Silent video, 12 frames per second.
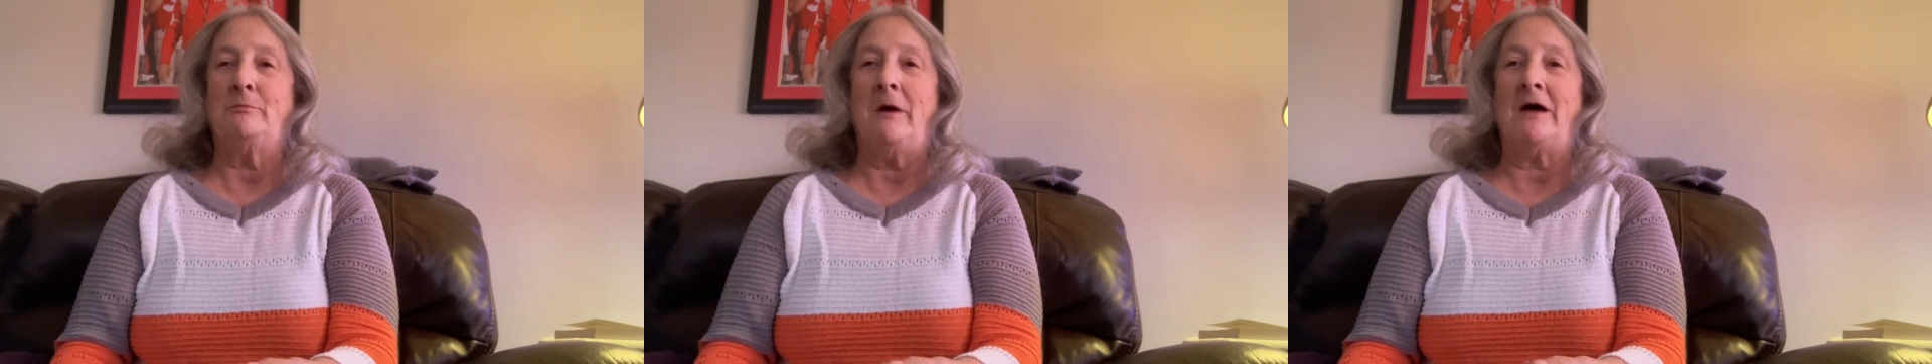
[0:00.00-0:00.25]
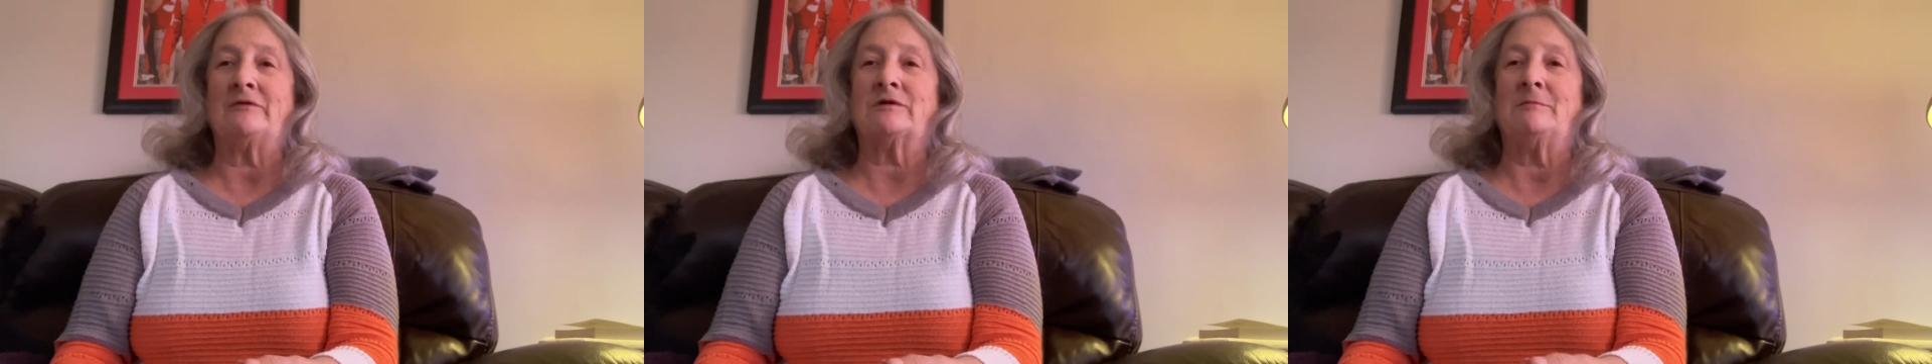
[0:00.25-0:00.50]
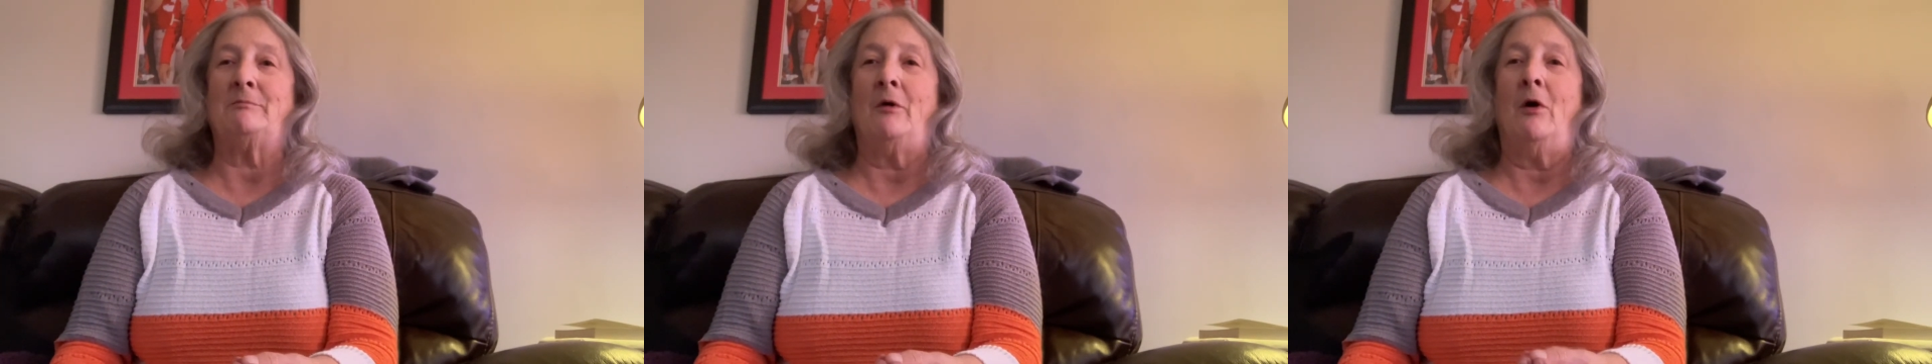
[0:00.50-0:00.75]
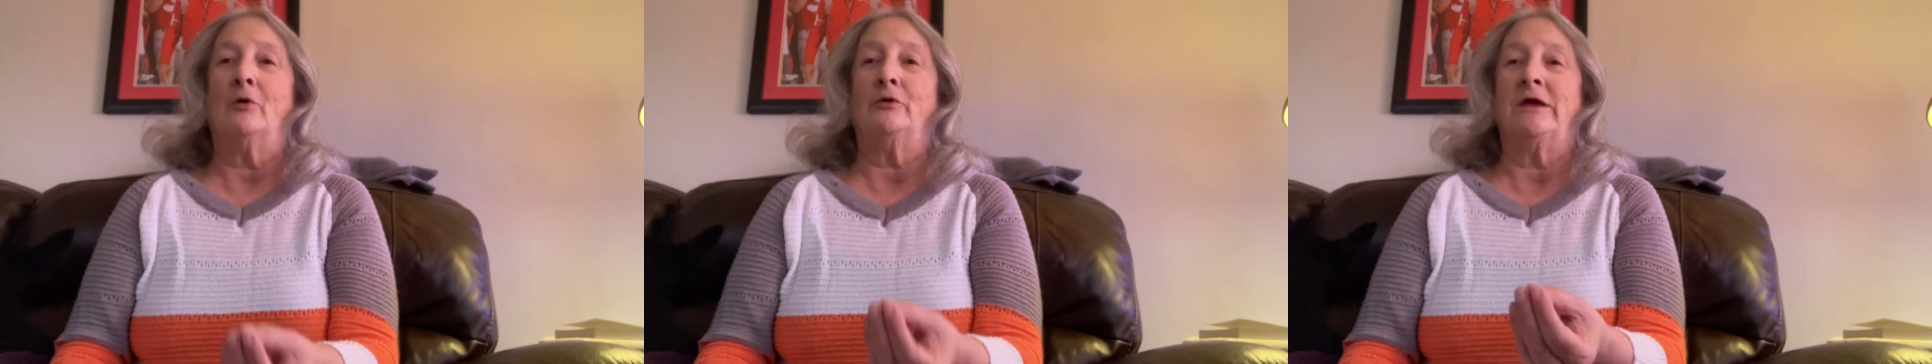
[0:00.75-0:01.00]

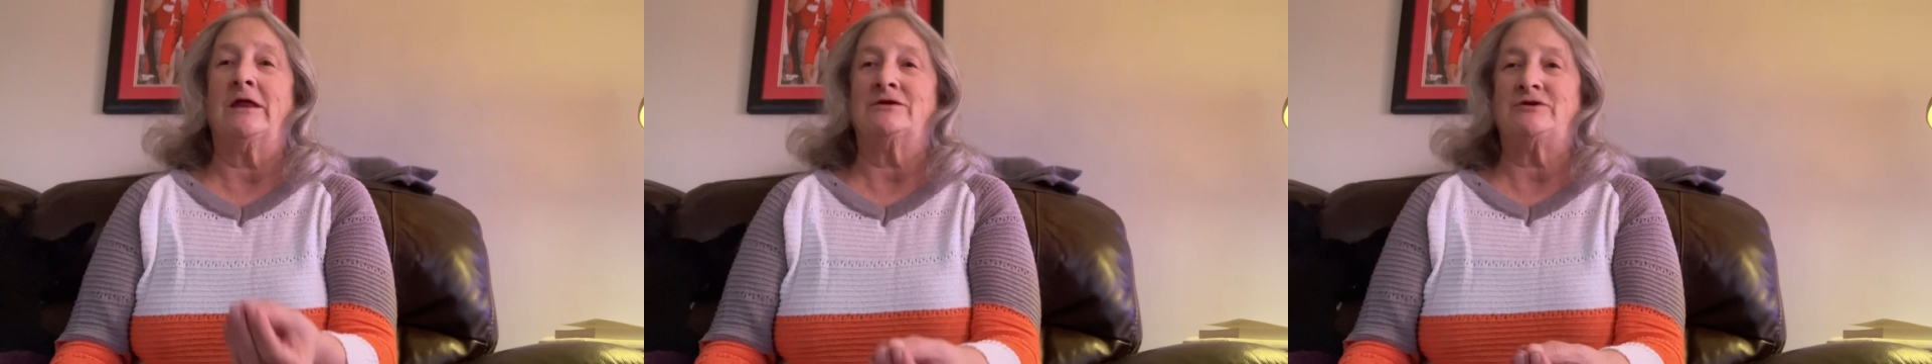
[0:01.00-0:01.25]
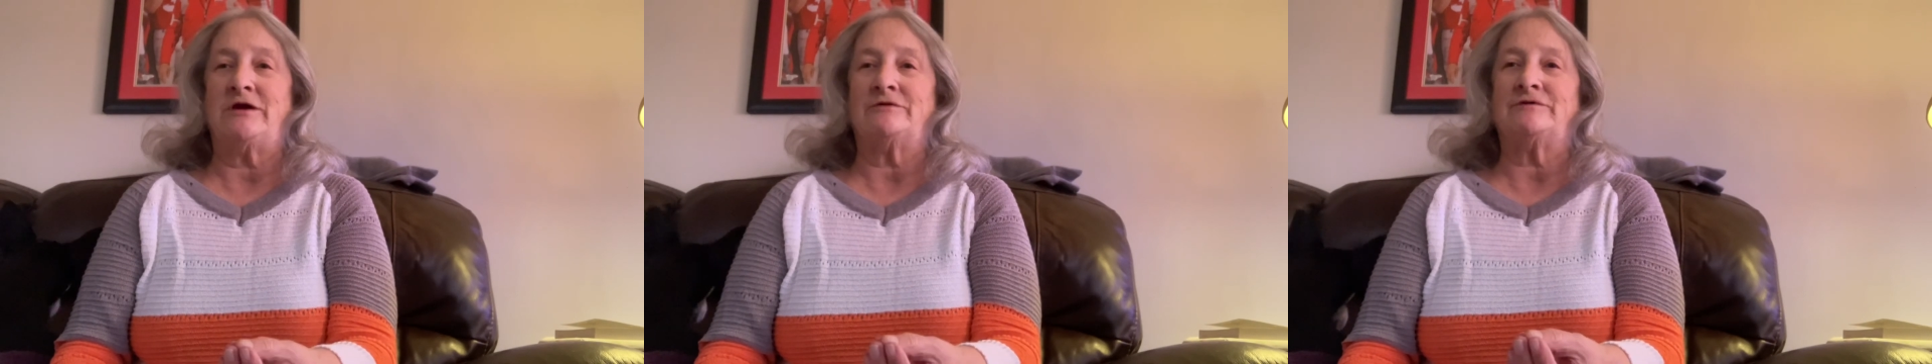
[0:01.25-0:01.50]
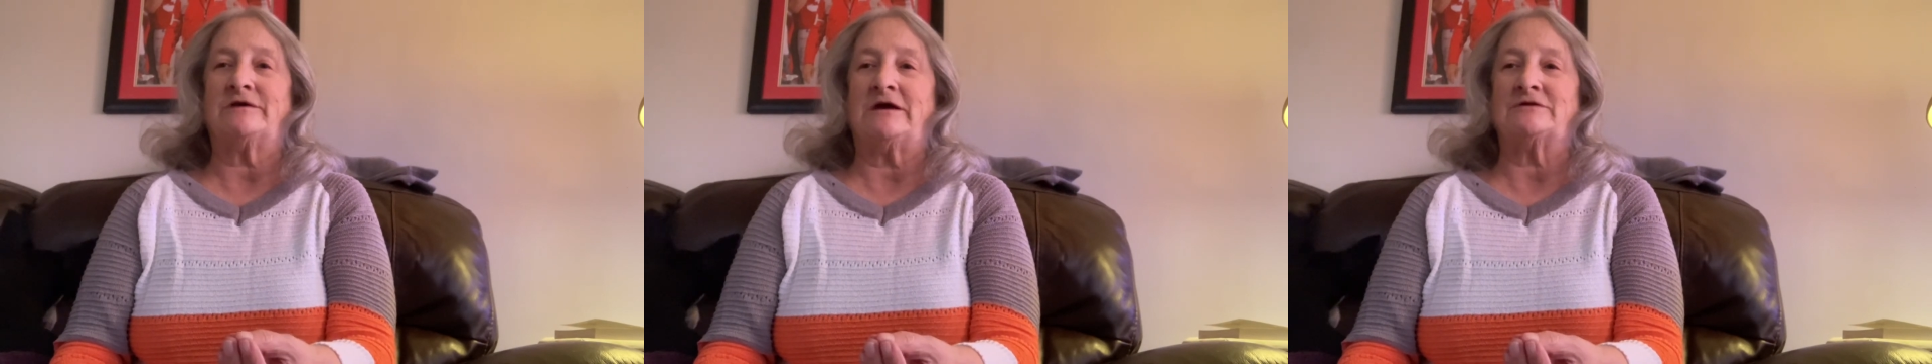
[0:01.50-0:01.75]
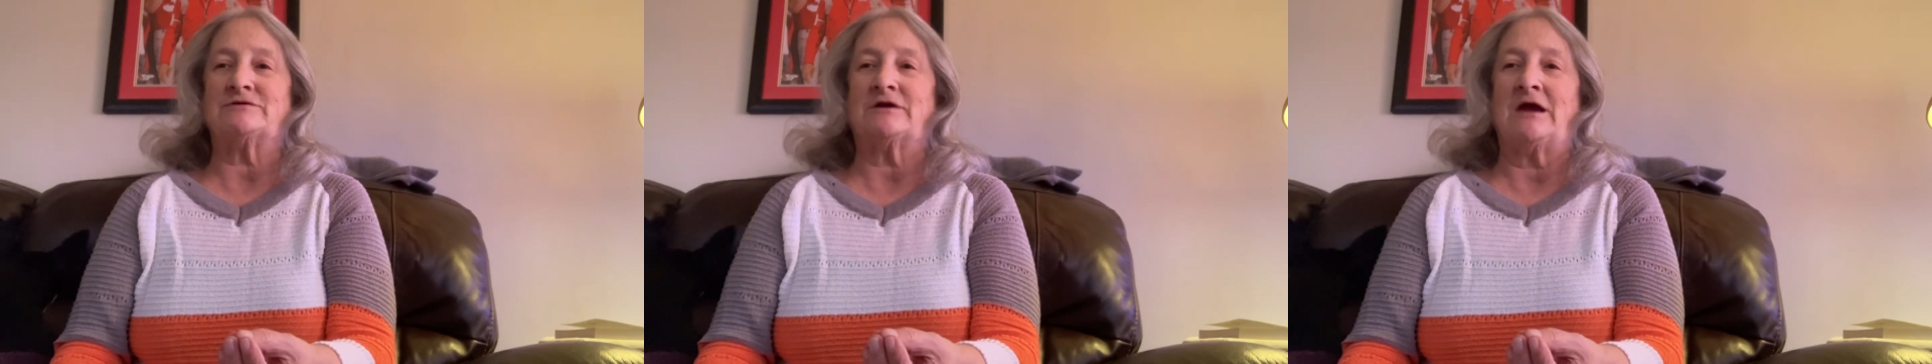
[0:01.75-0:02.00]
basketball or you get a chance to
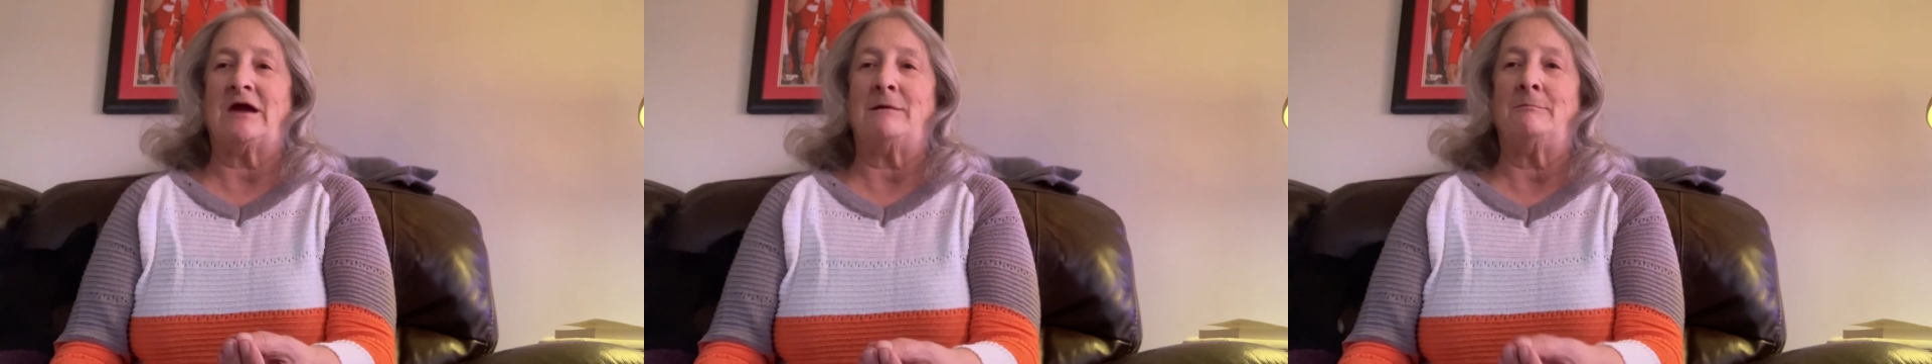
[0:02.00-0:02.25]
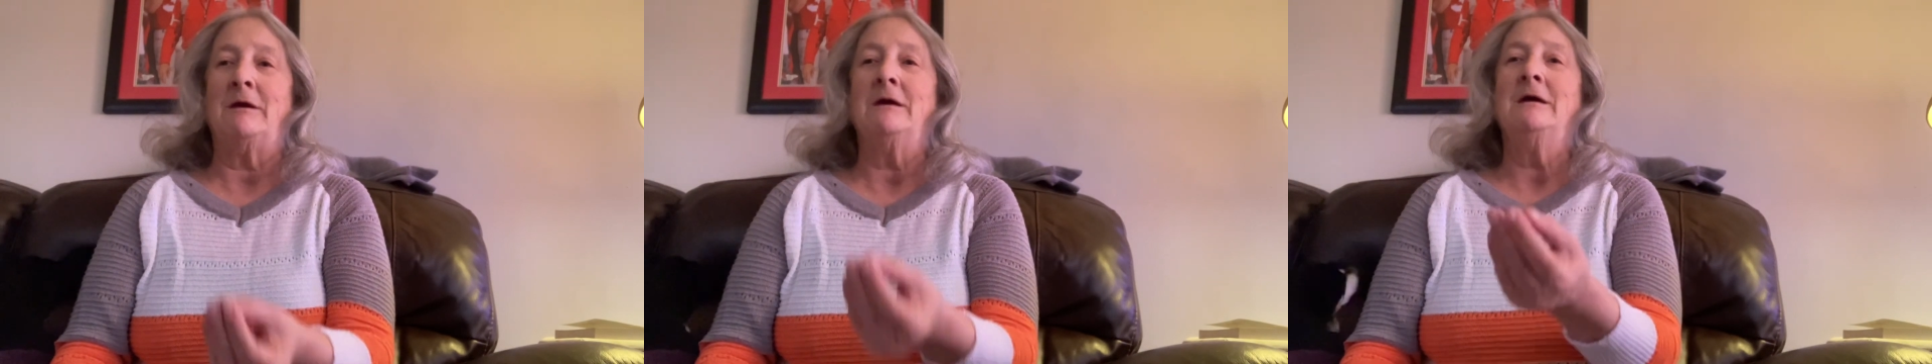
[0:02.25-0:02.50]
catch a game,